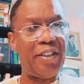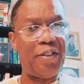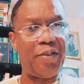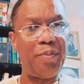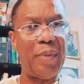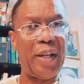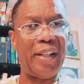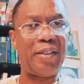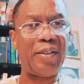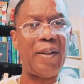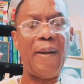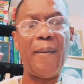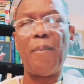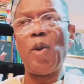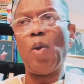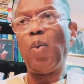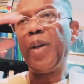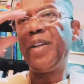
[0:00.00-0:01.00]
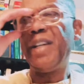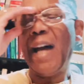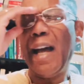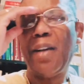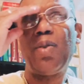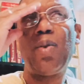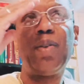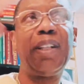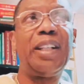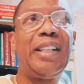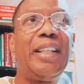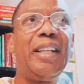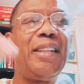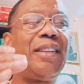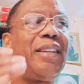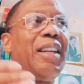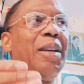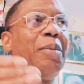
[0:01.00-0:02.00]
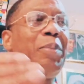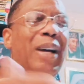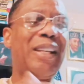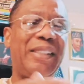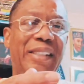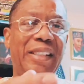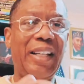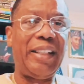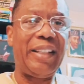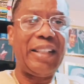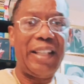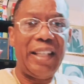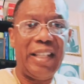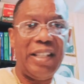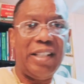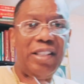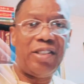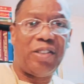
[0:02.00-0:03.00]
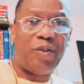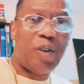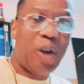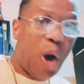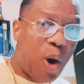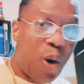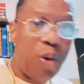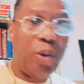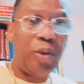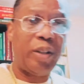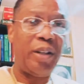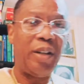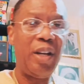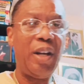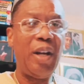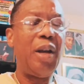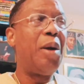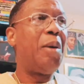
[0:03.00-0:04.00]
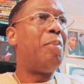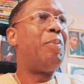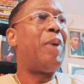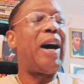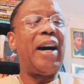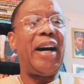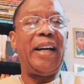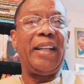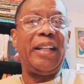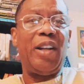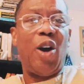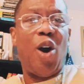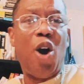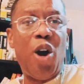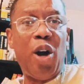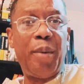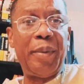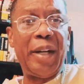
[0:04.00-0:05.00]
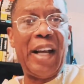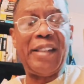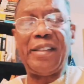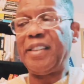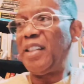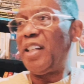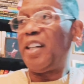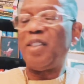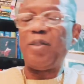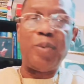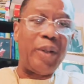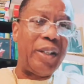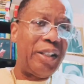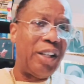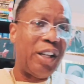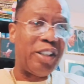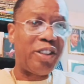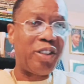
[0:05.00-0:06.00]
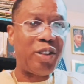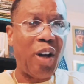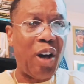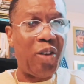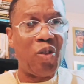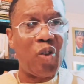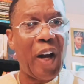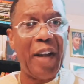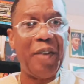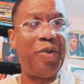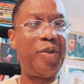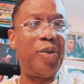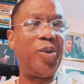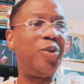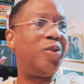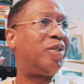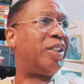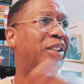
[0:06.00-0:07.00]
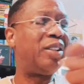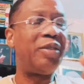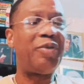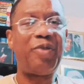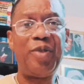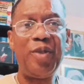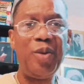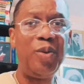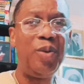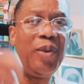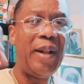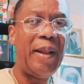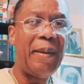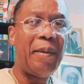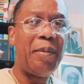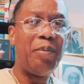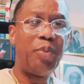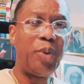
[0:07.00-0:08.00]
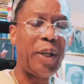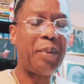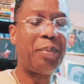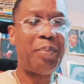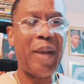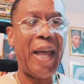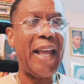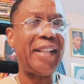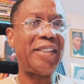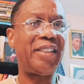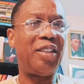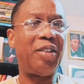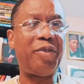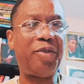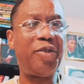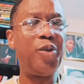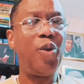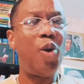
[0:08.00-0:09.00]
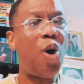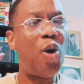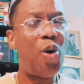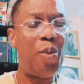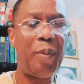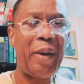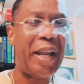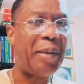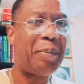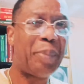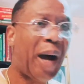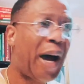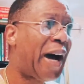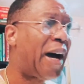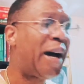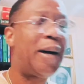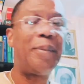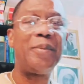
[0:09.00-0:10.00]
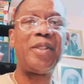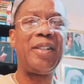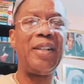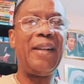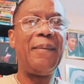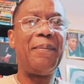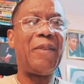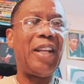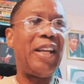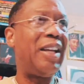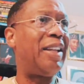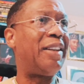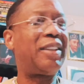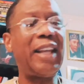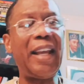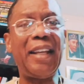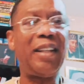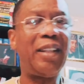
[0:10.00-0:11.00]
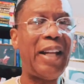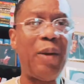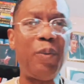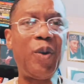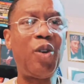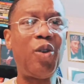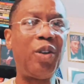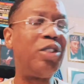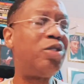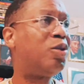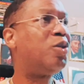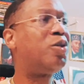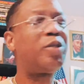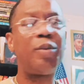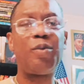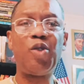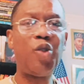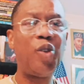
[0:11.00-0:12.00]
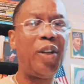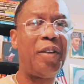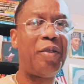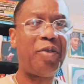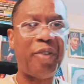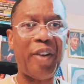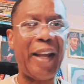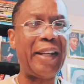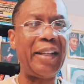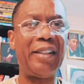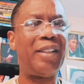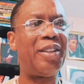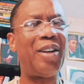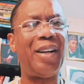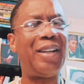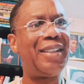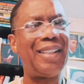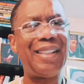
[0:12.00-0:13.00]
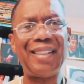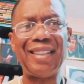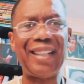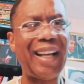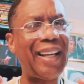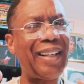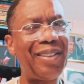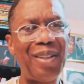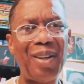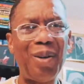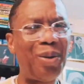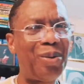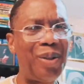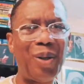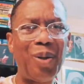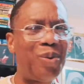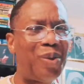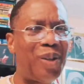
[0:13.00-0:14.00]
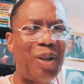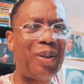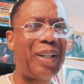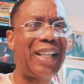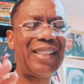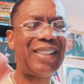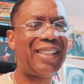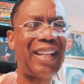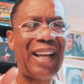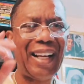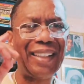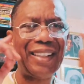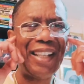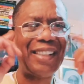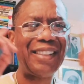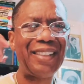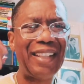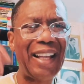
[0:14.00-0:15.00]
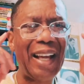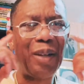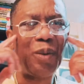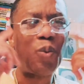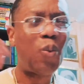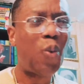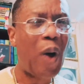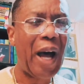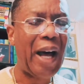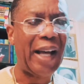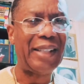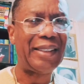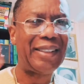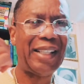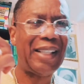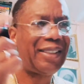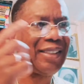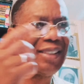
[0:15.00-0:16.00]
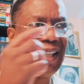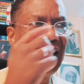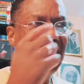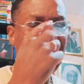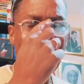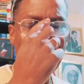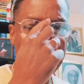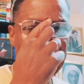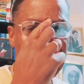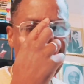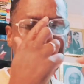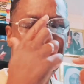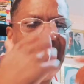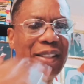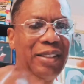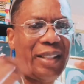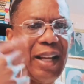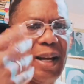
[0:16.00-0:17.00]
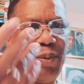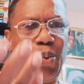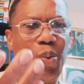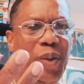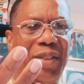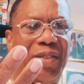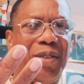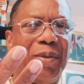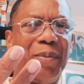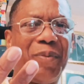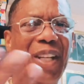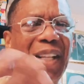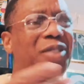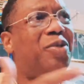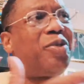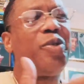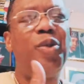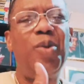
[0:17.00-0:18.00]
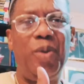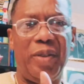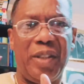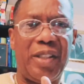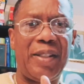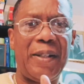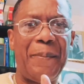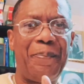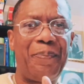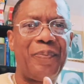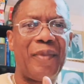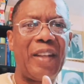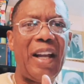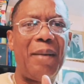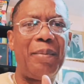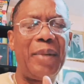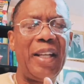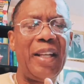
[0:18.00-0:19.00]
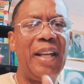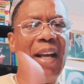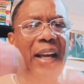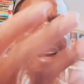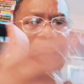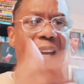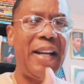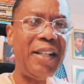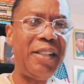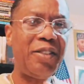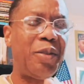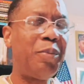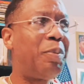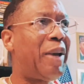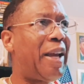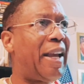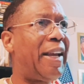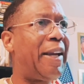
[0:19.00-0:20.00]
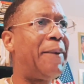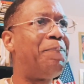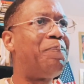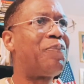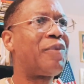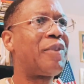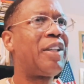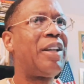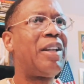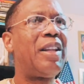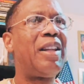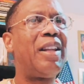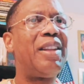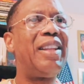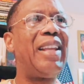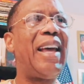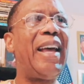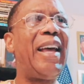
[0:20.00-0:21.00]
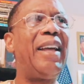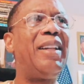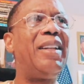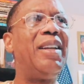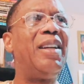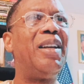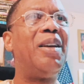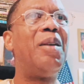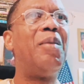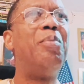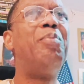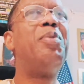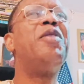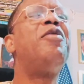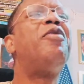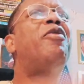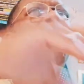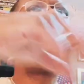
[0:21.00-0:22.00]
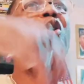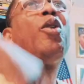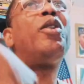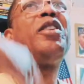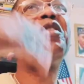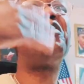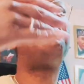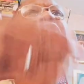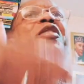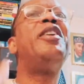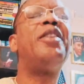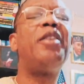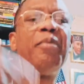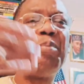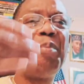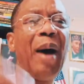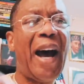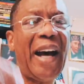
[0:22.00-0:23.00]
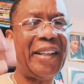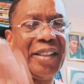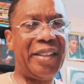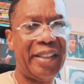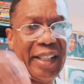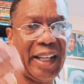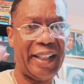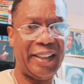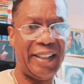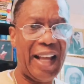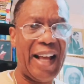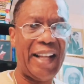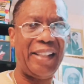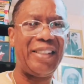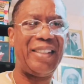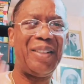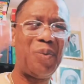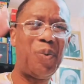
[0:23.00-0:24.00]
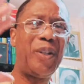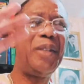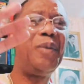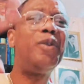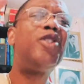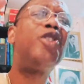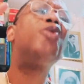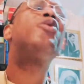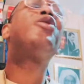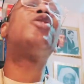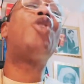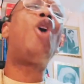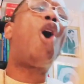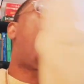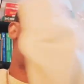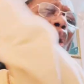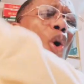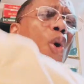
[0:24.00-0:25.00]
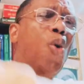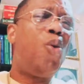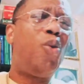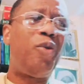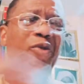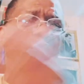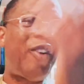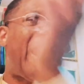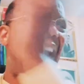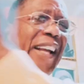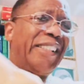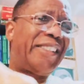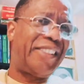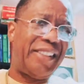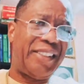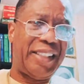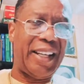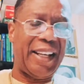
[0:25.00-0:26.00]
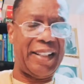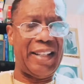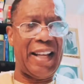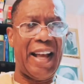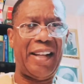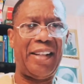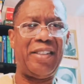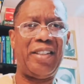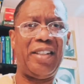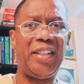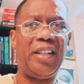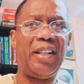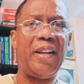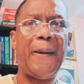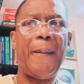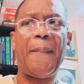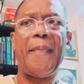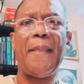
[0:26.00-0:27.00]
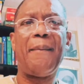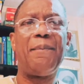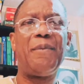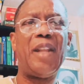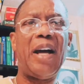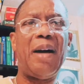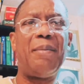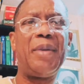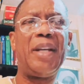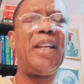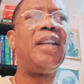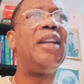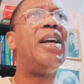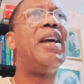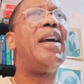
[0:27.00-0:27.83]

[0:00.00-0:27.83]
of mess. We're not going to get there by selling keys of coke, by arming ourselves with assault rifles and a few brick bats and a few homemade bombs and thinking that we're going to do some guerrilla fighting and all. It's like, no, that's not wise. That's not Hakeem. That's not wisdom. That's foolish. You know what I mean? Here's a man that before the advent of modern technology, when he was using old-fashioned technology, now, I mean,